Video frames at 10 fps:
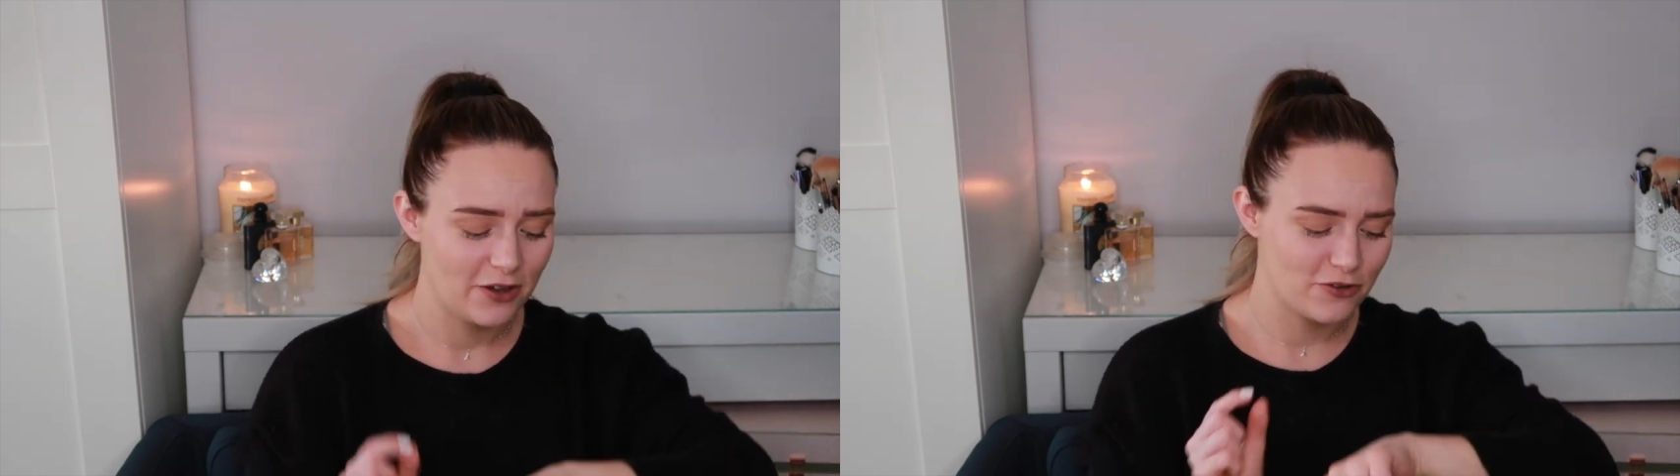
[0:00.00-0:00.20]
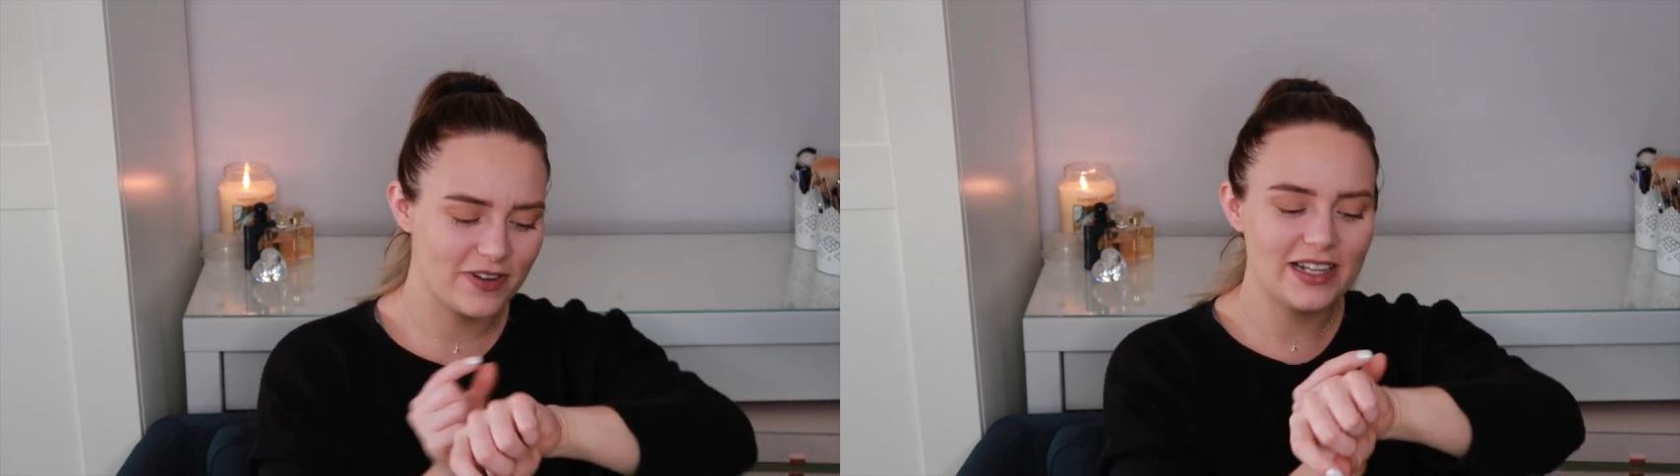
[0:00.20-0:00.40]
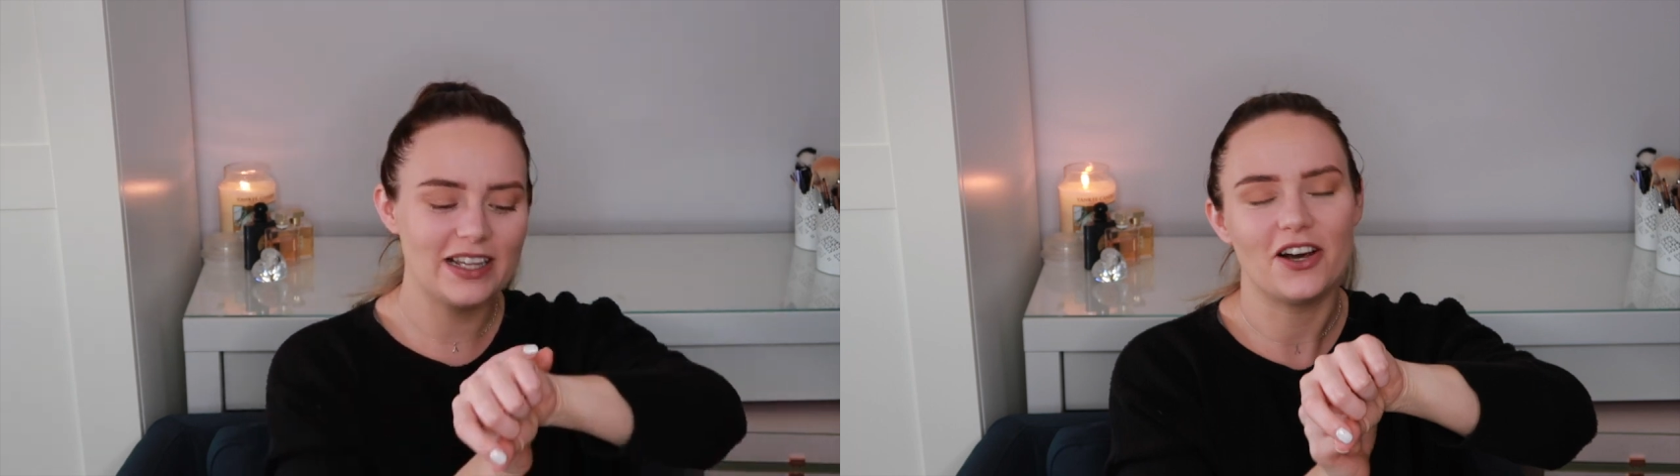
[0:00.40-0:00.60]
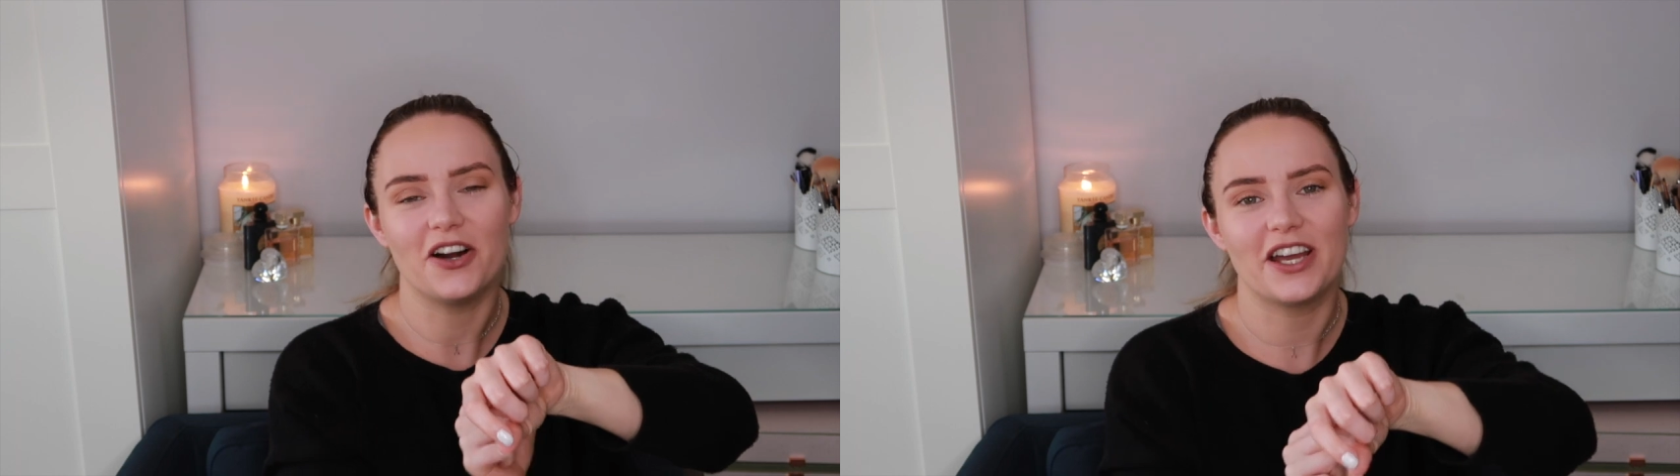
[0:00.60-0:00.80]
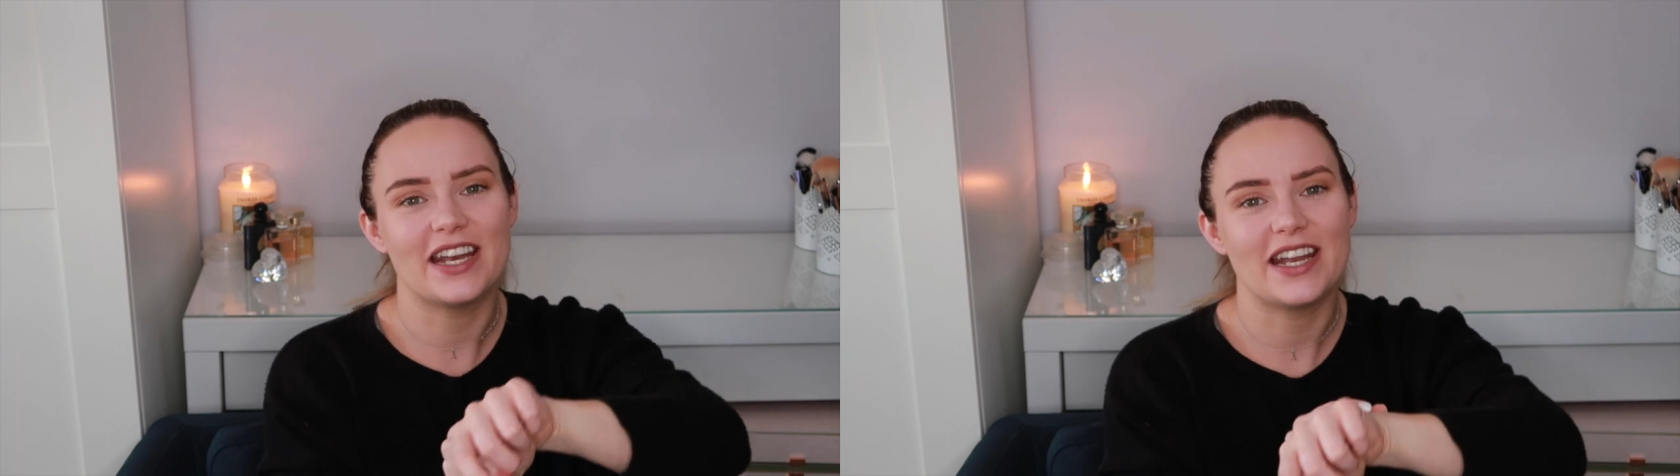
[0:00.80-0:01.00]
really
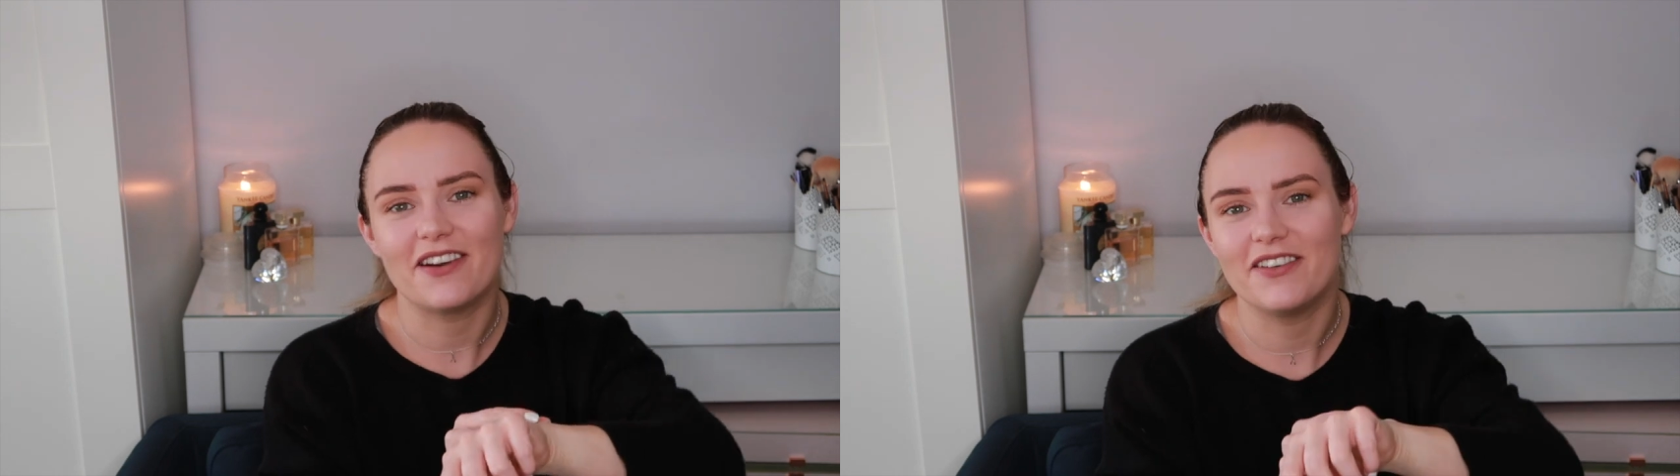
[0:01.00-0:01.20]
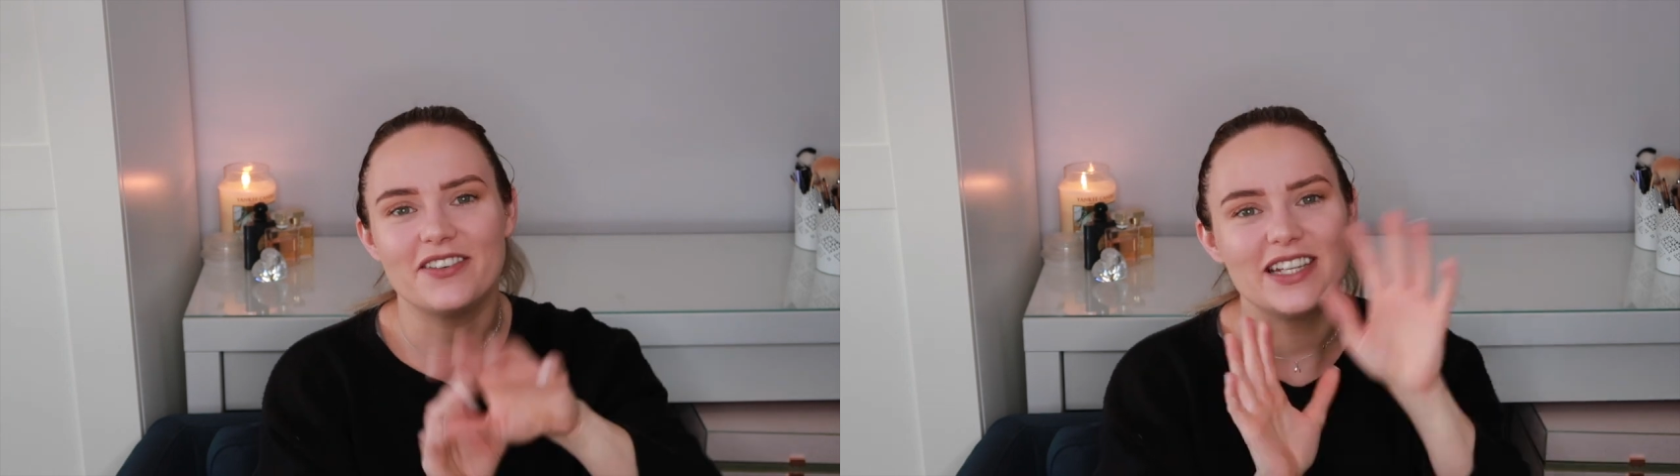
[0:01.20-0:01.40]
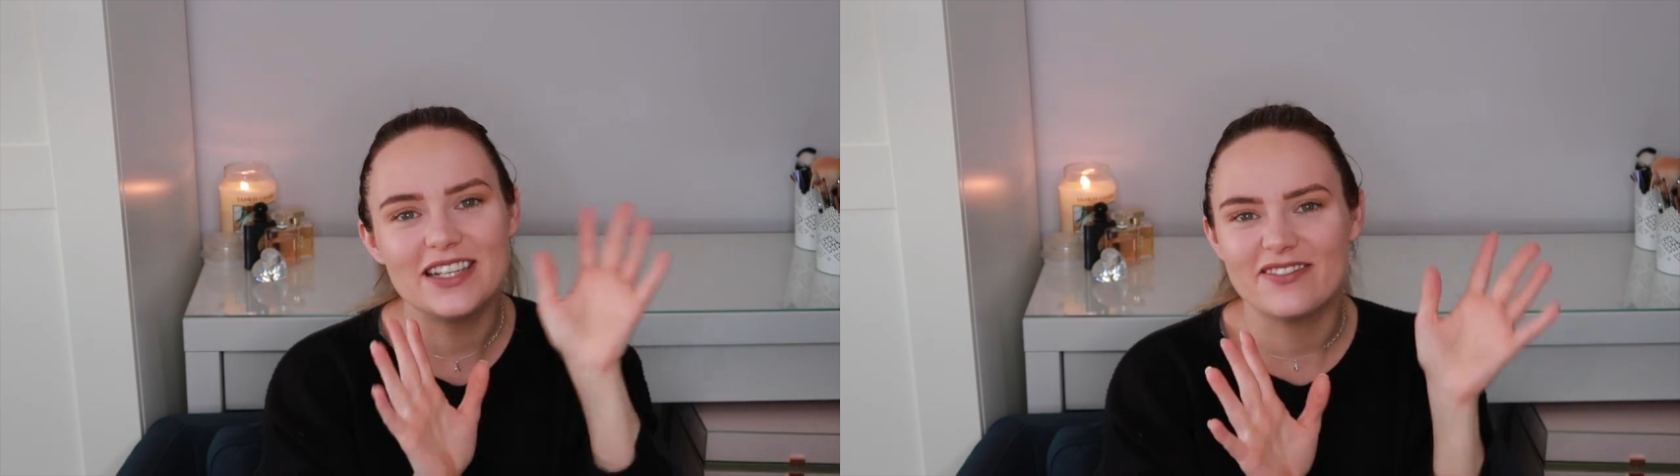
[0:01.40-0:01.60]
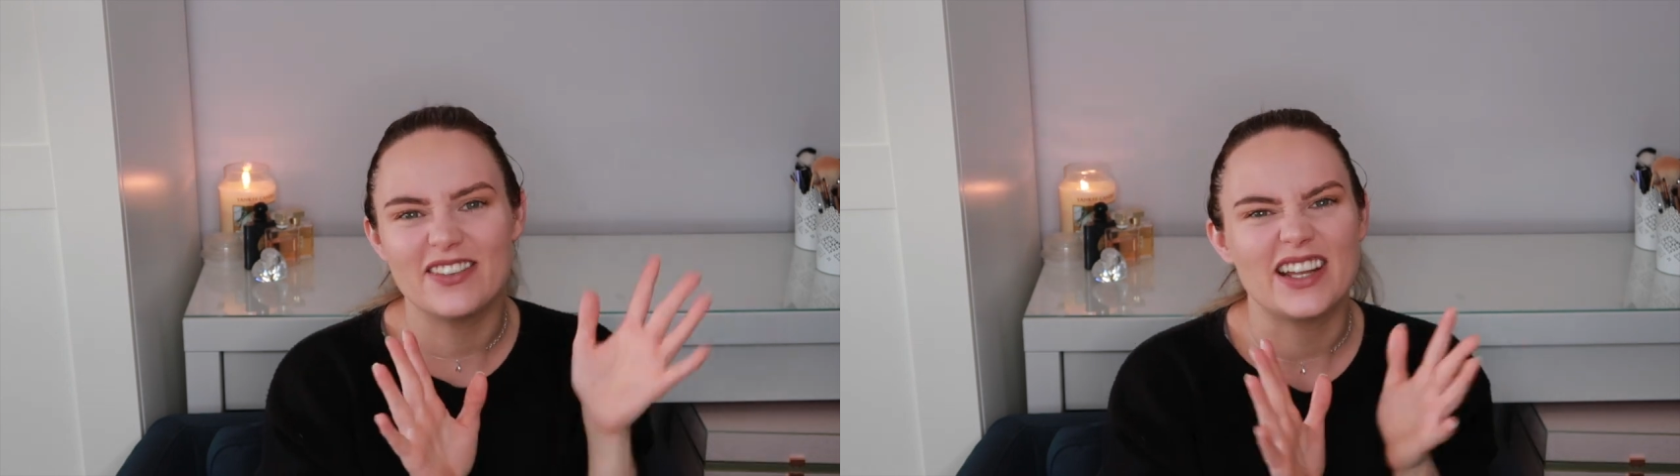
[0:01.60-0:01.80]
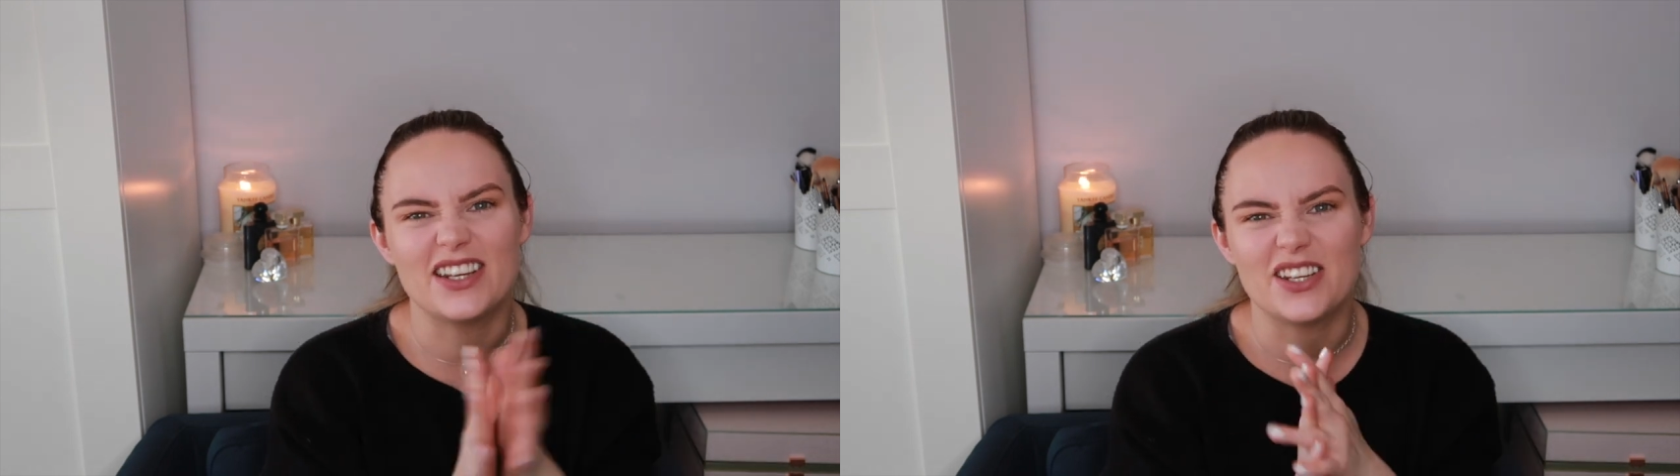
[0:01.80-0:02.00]
long and narrow, didn't
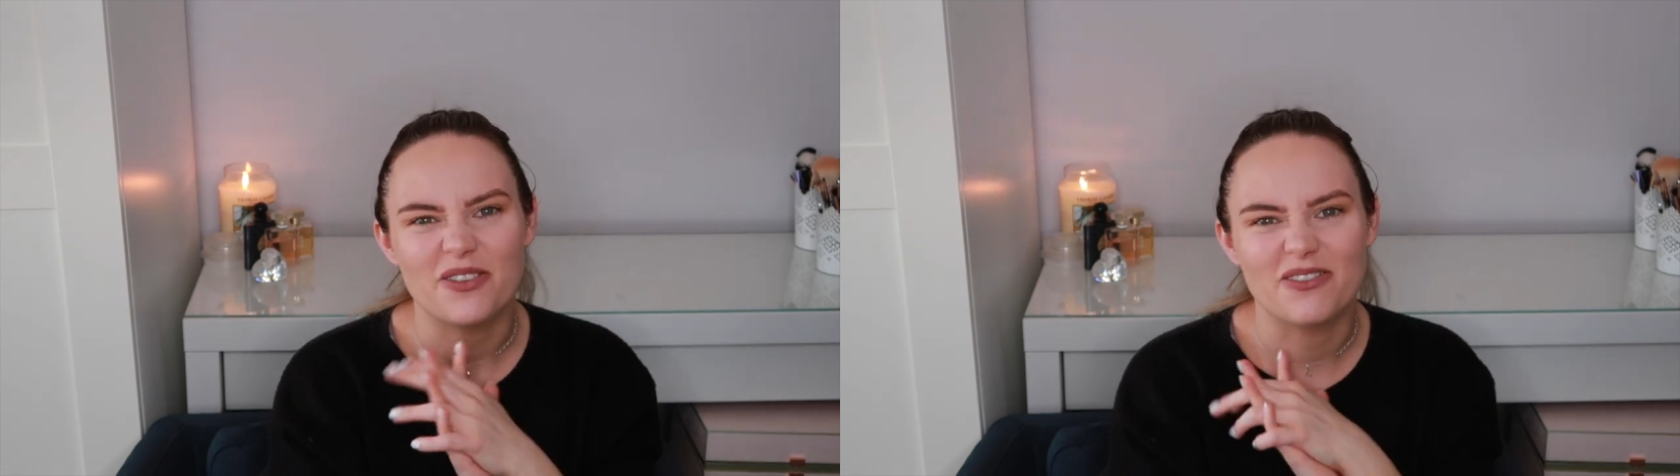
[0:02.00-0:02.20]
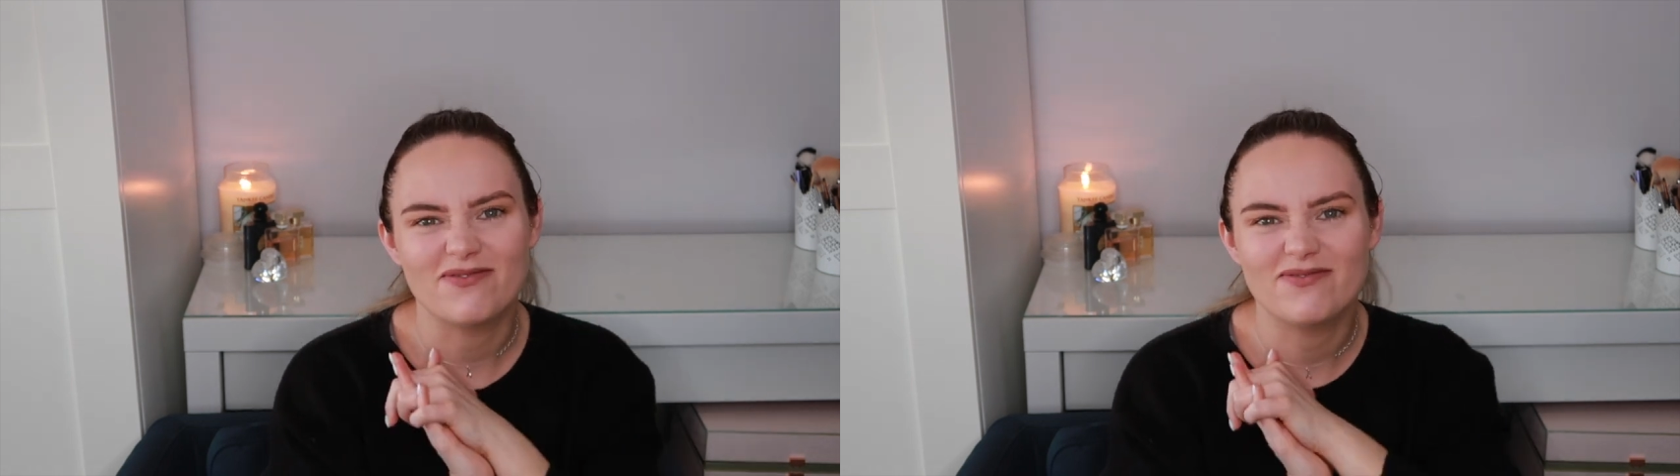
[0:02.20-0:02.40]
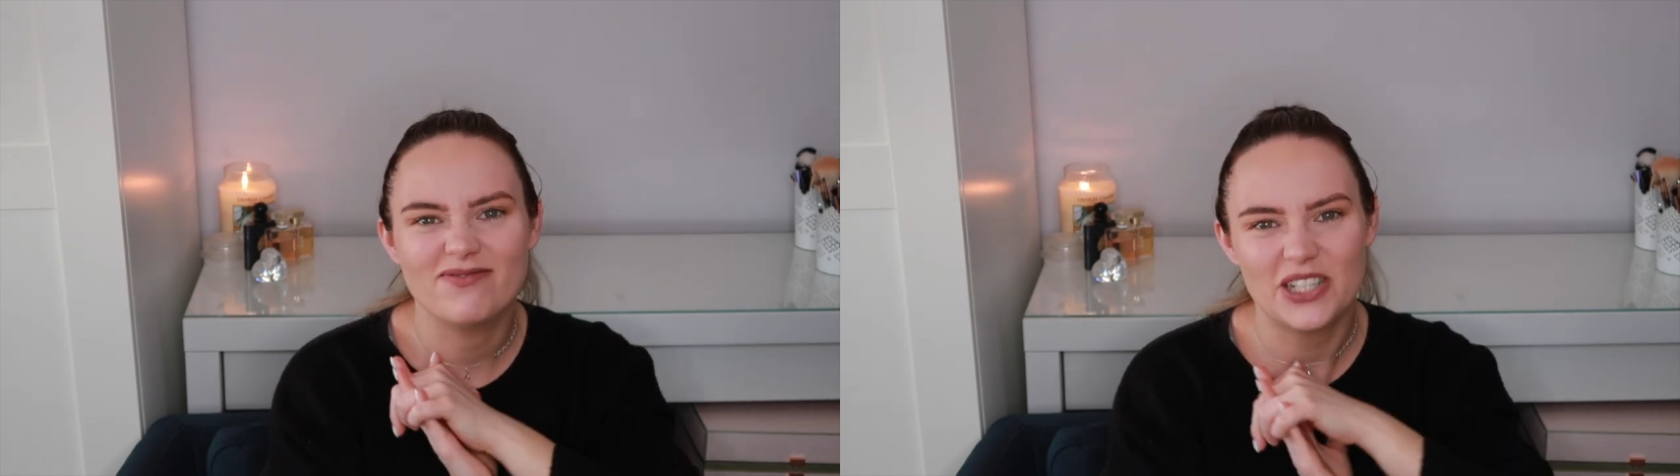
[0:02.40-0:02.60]
really do